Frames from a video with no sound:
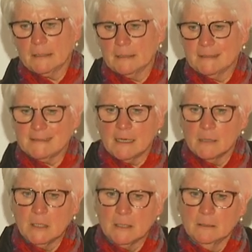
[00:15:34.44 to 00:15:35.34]
The
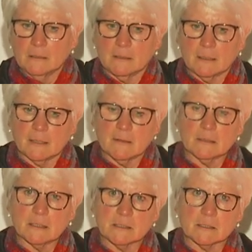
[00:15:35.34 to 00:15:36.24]
timing, I think
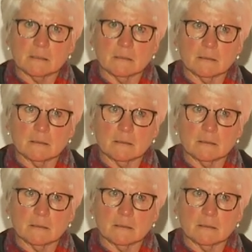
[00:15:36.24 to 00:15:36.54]
there's,